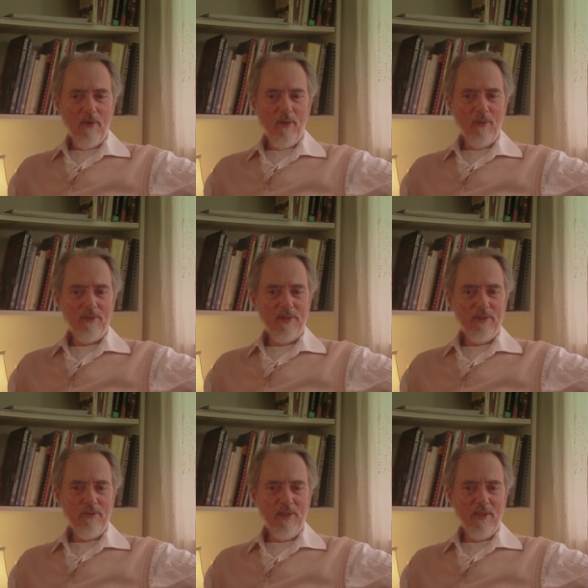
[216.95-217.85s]
always
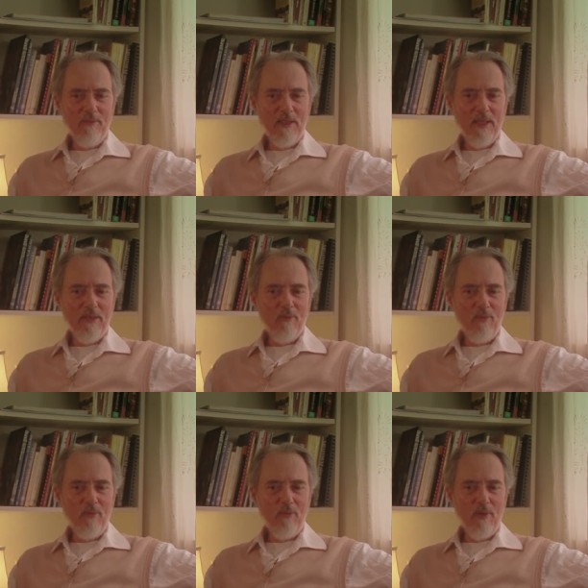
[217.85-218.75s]
intrigued me.
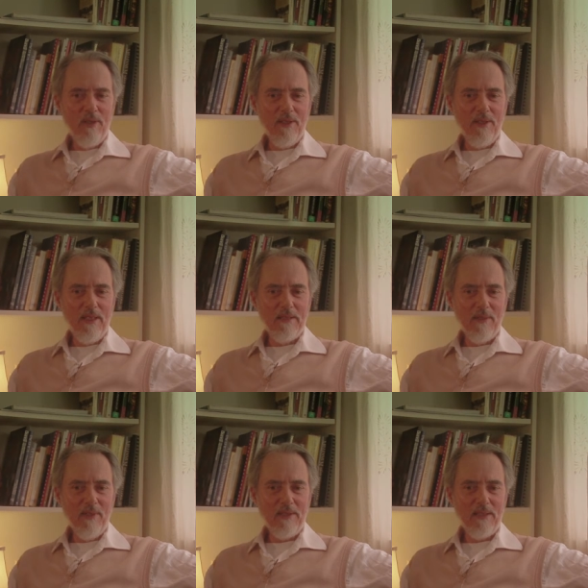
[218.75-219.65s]
And one of the things I
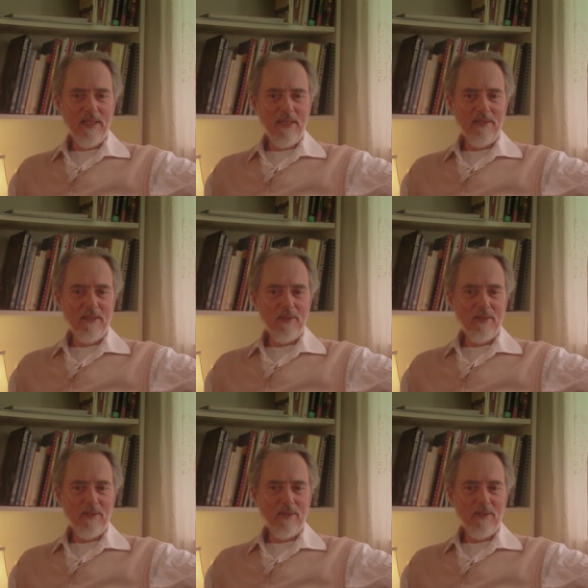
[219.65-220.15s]
must say is,